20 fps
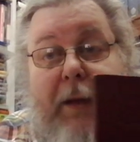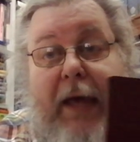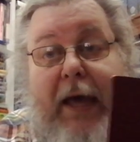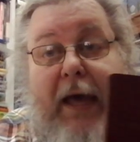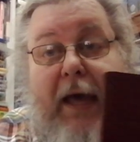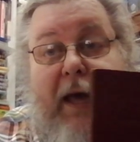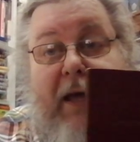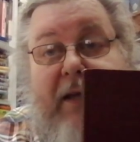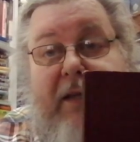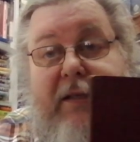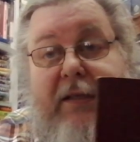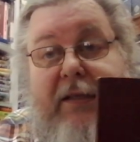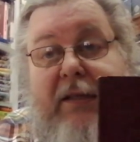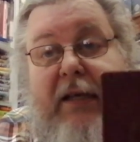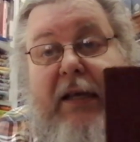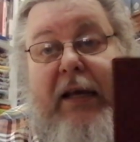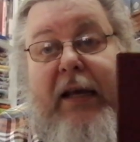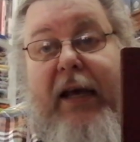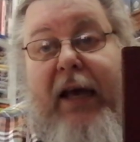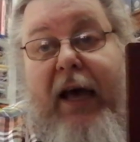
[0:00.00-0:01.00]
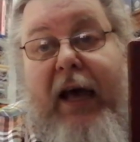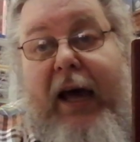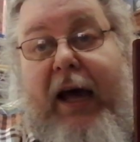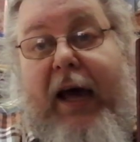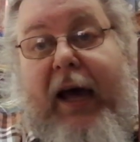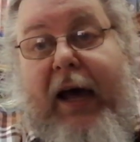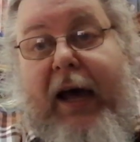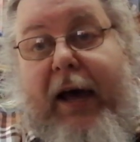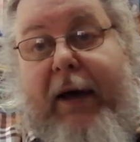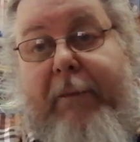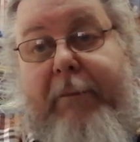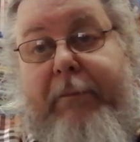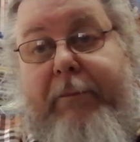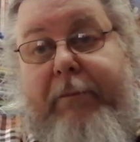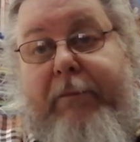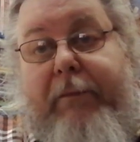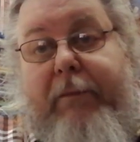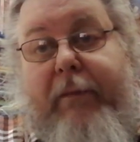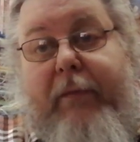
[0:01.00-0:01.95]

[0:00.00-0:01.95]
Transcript: as um,